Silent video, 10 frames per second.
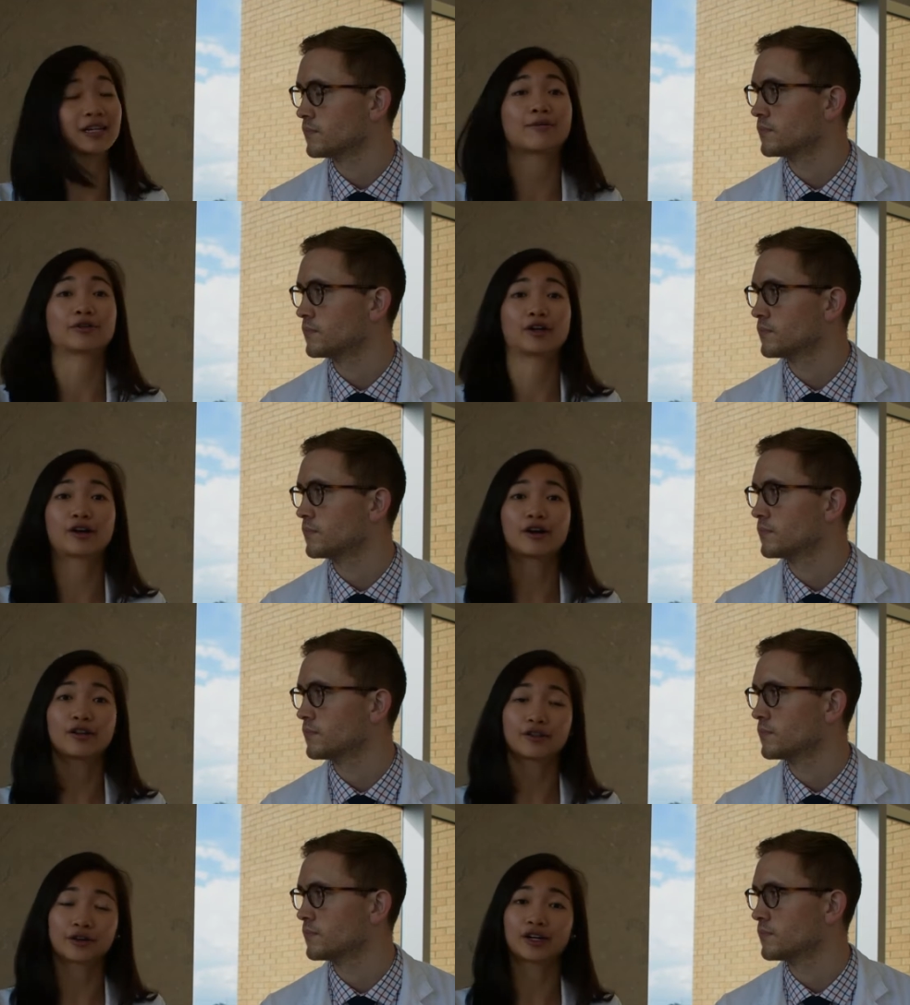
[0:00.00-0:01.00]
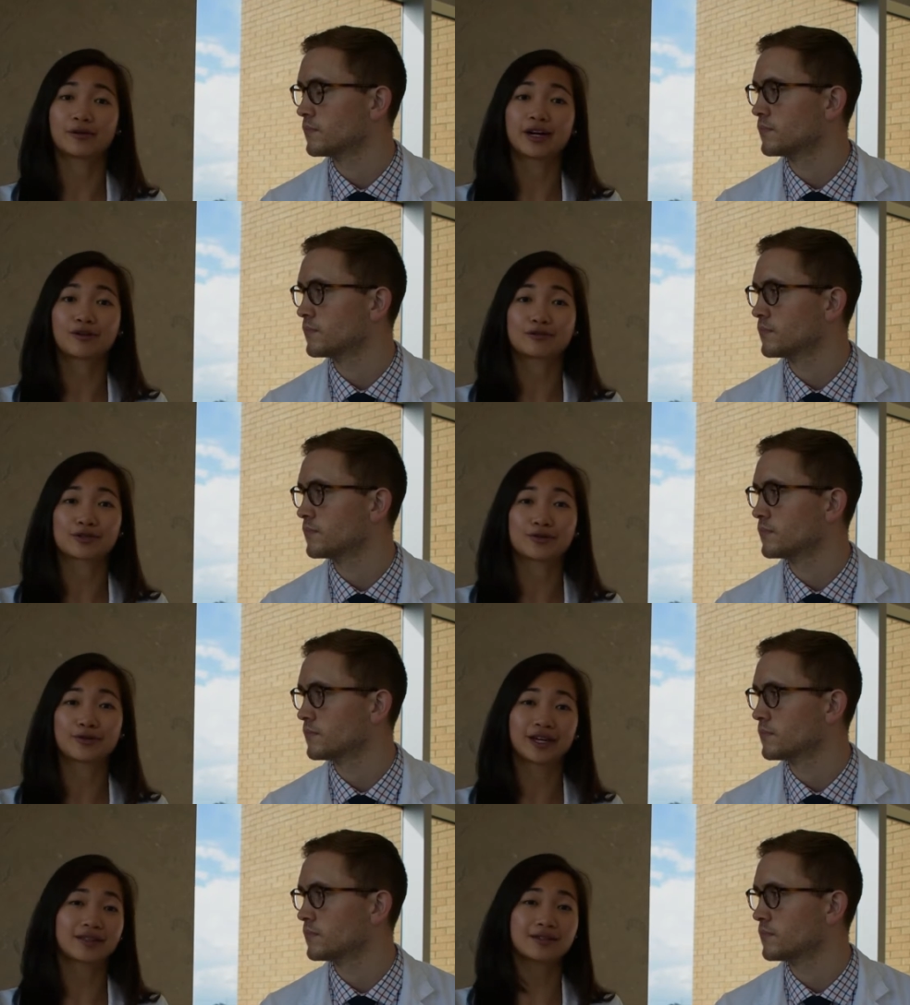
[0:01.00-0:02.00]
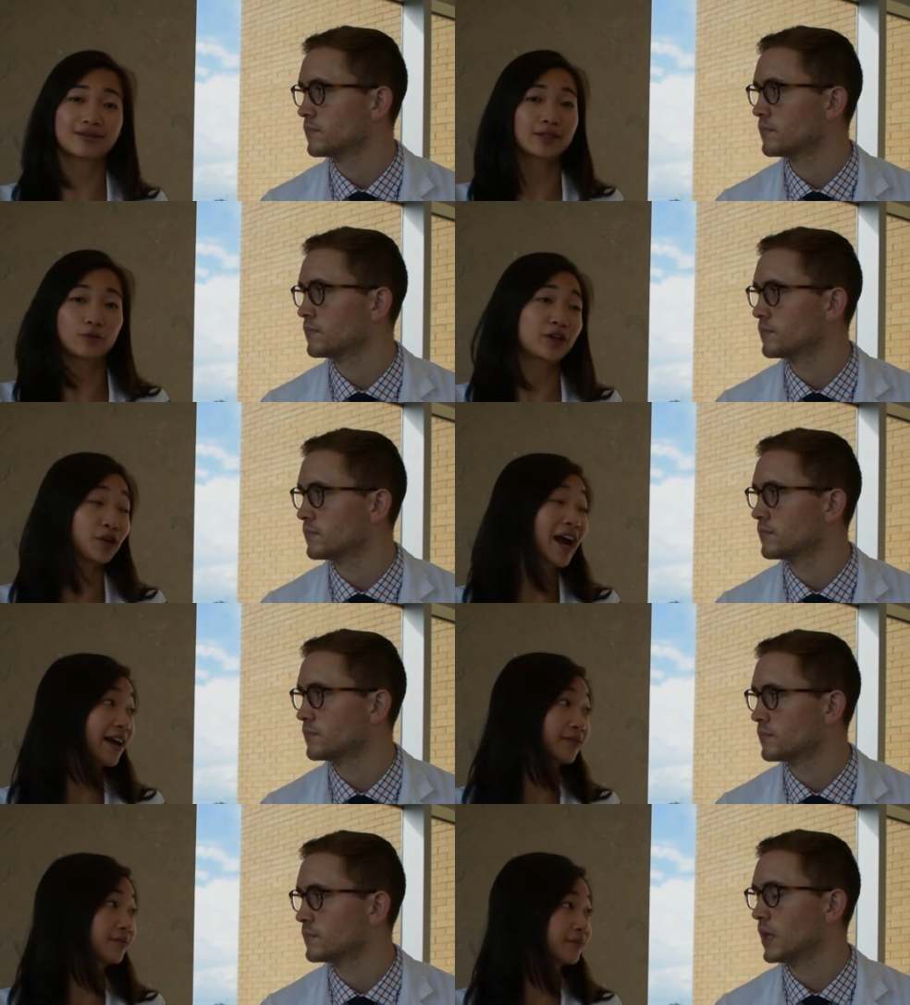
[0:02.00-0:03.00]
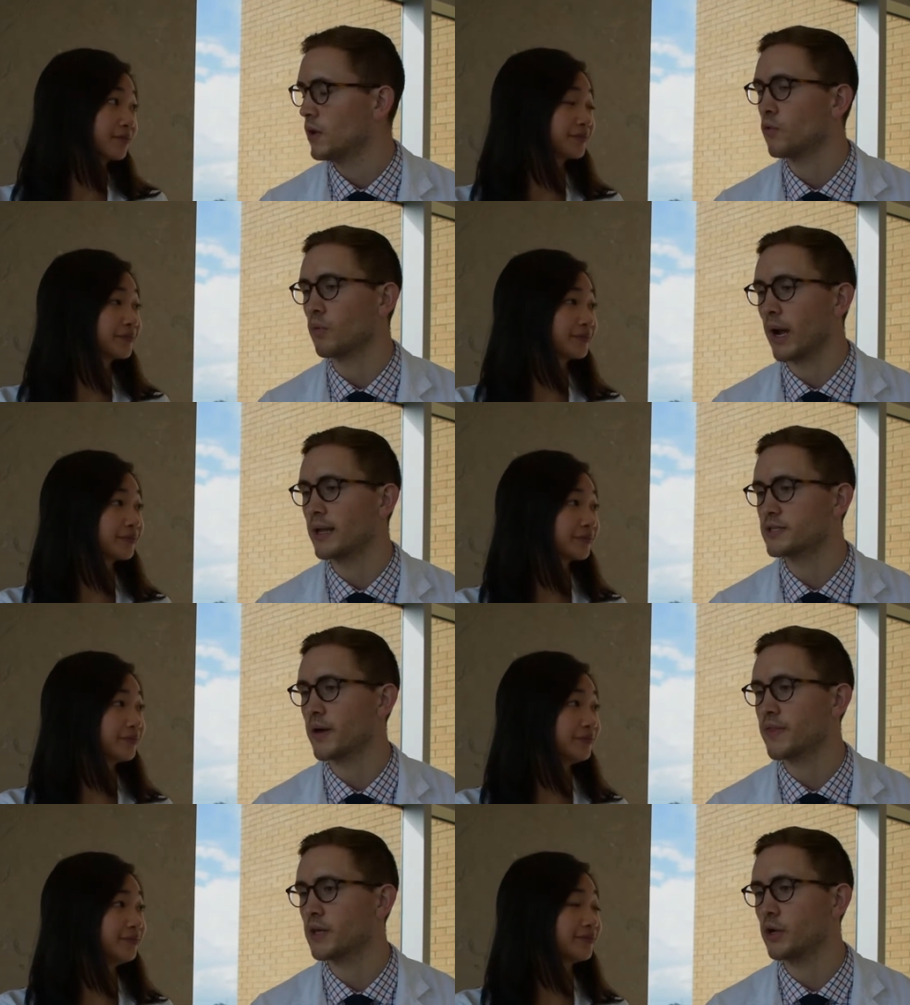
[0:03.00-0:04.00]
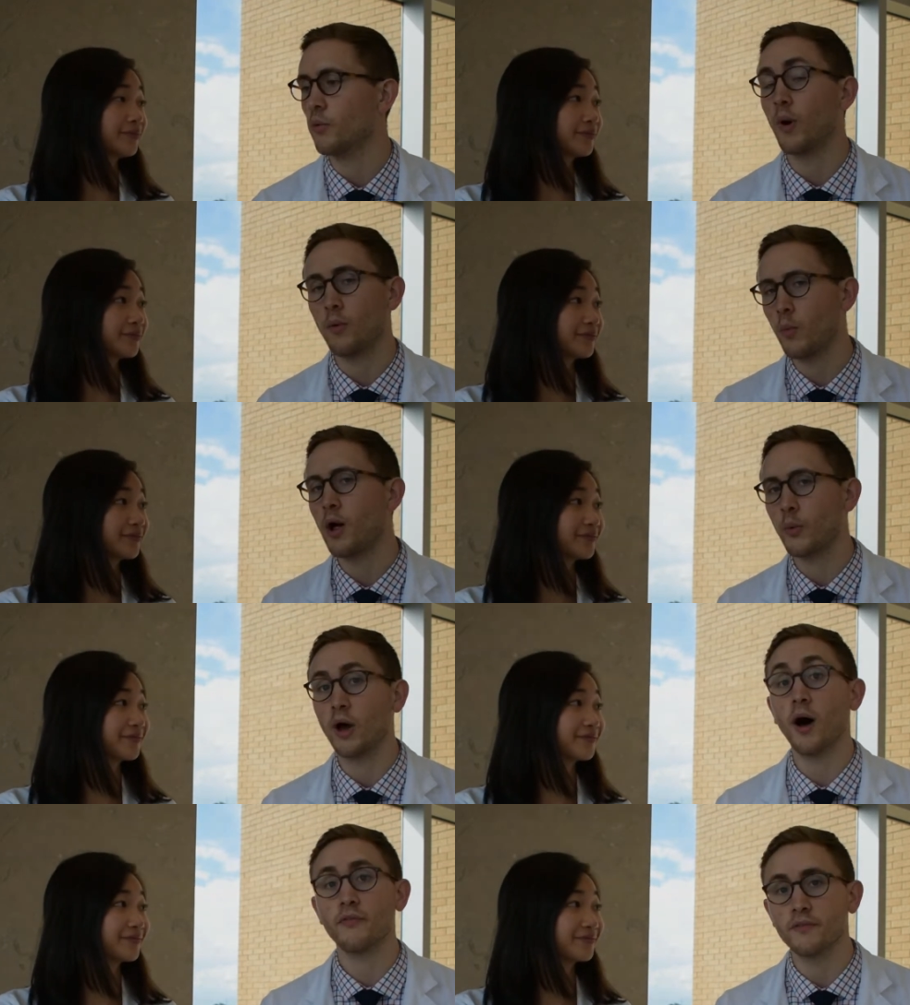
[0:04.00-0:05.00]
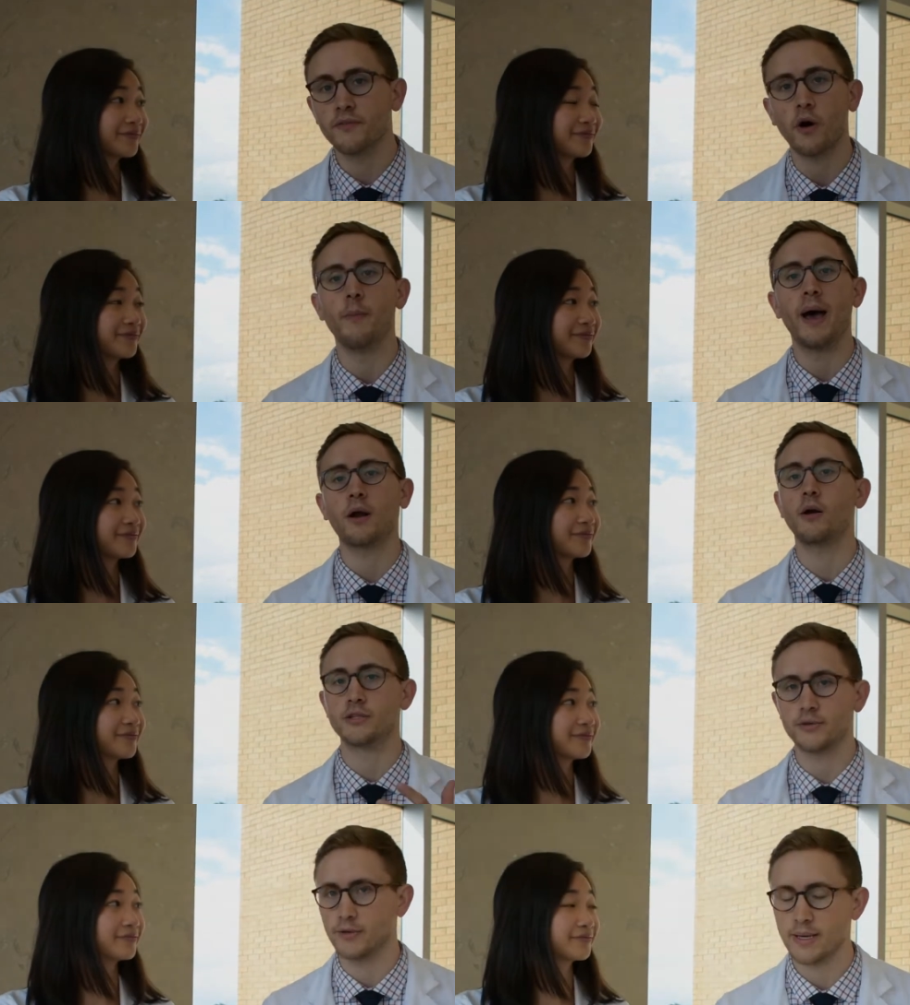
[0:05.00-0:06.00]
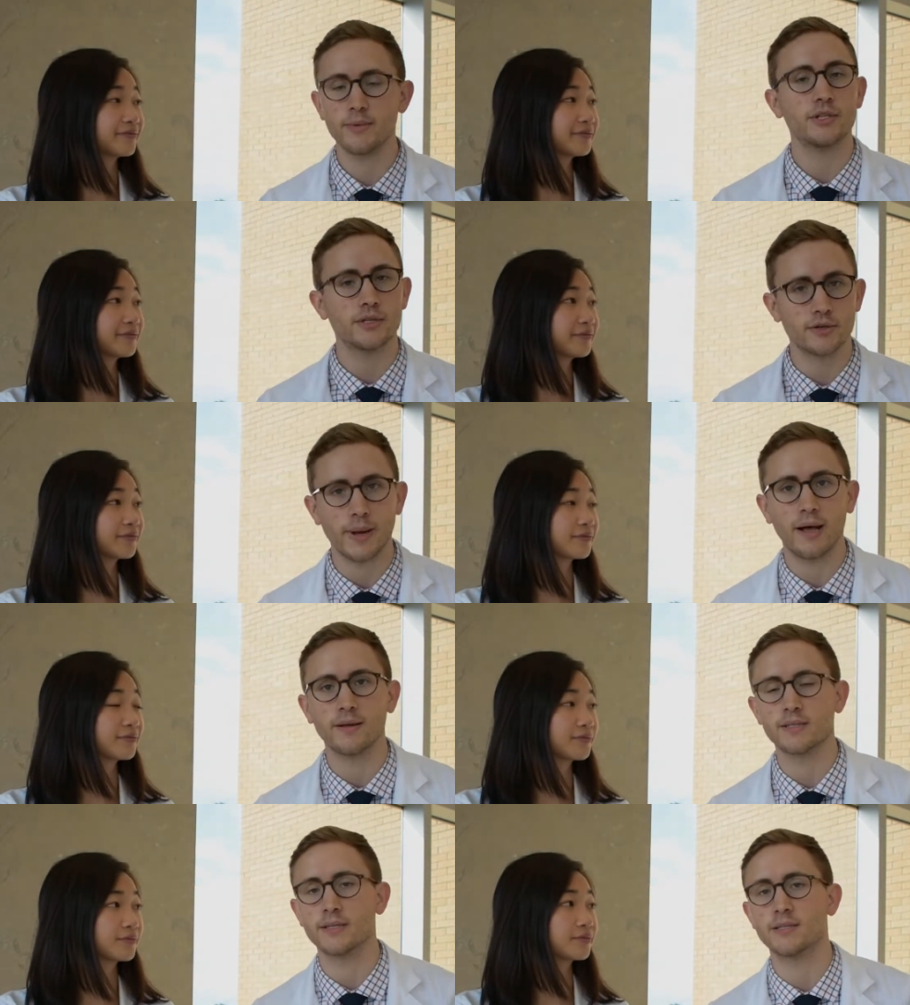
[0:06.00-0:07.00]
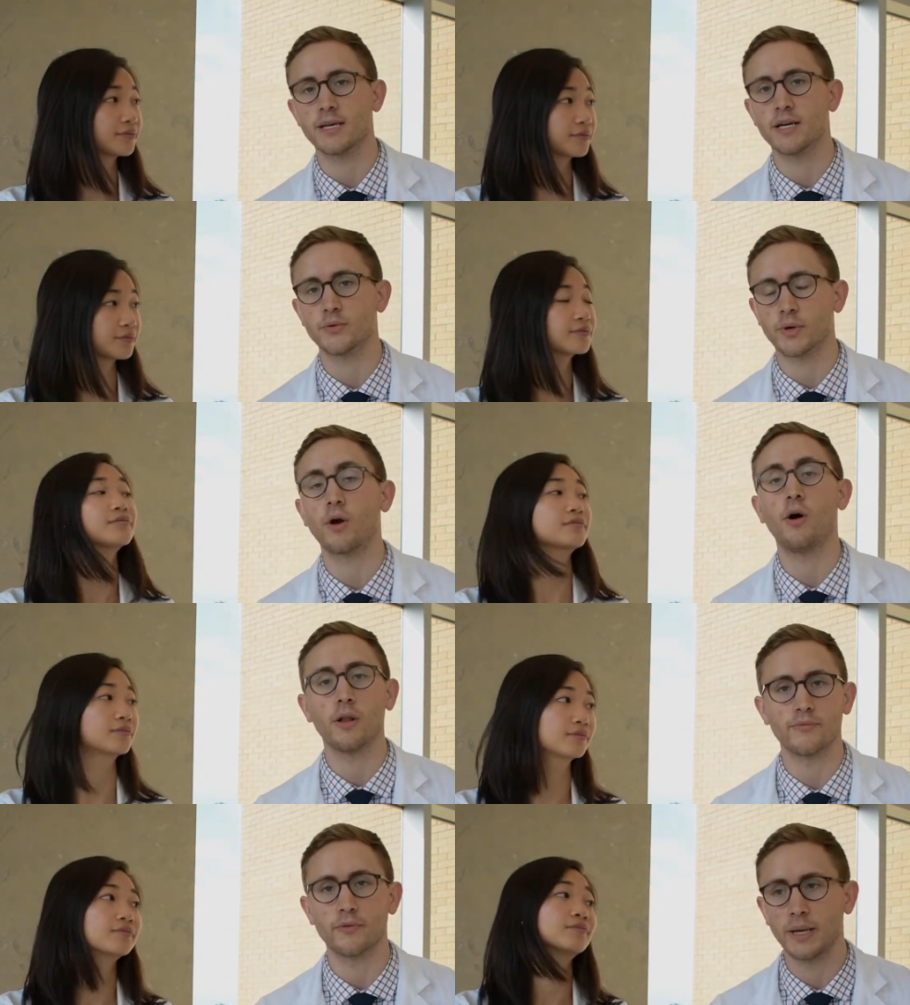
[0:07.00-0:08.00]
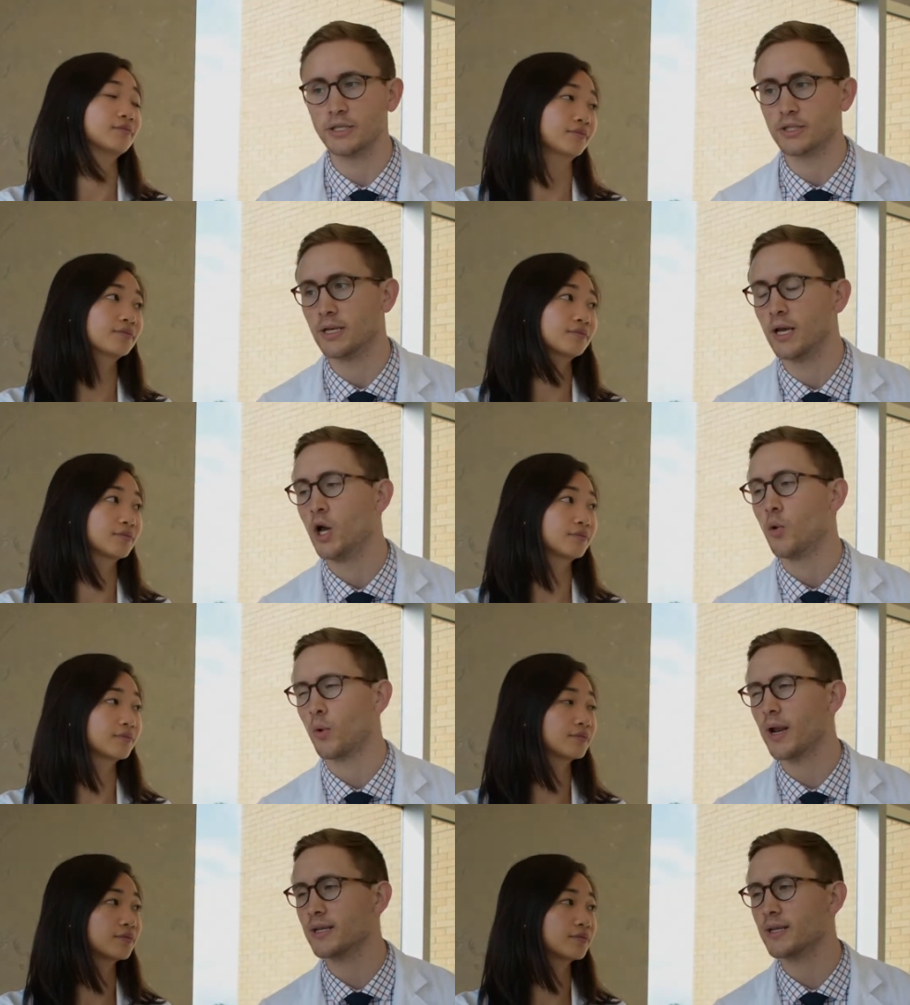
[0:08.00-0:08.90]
Speaker 1: time you're a third year in medical school, that's where you're at.
Speaker 2: Right, and so I think while we often fall back on certain images or palaces to recall information, we're not